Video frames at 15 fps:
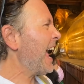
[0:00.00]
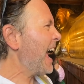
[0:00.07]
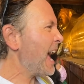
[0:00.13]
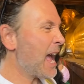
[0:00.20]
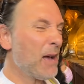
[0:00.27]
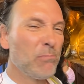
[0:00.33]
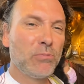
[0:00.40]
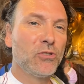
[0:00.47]

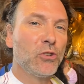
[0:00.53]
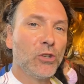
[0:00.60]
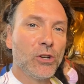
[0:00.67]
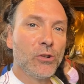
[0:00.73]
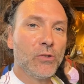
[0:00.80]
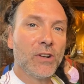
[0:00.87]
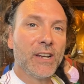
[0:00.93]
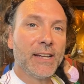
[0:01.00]

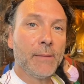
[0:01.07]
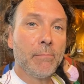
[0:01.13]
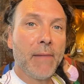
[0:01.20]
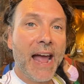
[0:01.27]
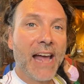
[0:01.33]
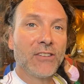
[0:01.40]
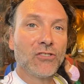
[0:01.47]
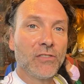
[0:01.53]
absolutely
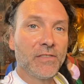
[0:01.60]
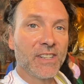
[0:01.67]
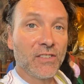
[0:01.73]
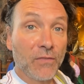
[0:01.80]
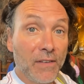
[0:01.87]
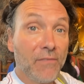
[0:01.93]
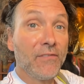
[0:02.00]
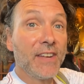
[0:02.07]
massive. It's
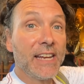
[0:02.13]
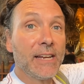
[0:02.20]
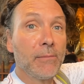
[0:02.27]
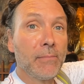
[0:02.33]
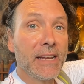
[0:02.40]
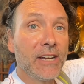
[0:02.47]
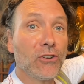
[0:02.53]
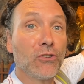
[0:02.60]
15
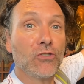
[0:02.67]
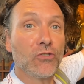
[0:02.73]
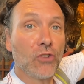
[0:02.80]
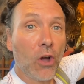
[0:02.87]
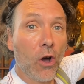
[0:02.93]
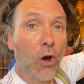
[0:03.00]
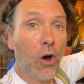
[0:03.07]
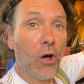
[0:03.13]
meters
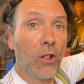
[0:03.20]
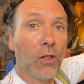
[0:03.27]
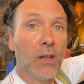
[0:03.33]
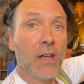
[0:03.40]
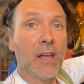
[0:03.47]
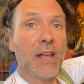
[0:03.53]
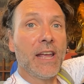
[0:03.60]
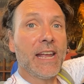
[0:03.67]
tall.
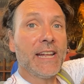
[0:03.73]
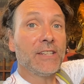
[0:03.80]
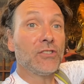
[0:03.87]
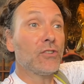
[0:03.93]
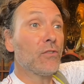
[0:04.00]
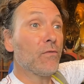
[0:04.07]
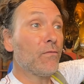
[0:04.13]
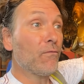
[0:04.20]
It's
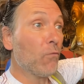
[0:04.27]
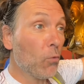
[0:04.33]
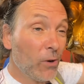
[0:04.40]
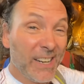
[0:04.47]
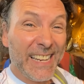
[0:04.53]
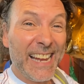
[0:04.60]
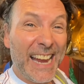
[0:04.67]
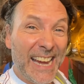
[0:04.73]

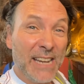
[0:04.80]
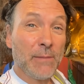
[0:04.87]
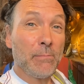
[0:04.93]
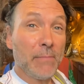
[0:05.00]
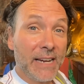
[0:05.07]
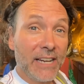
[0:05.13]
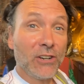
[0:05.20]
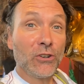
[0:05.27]
48
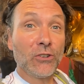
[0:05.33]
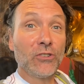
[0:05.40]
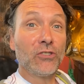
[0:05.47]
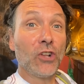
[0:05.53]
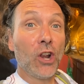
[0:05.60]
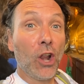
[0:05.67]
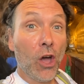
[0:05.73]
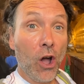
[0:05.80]
meters
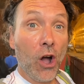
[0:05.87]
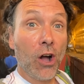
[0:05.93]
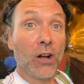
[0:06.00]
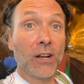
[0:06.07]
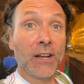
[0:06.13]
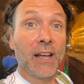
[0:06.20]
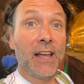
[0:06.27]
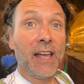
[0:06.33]
long,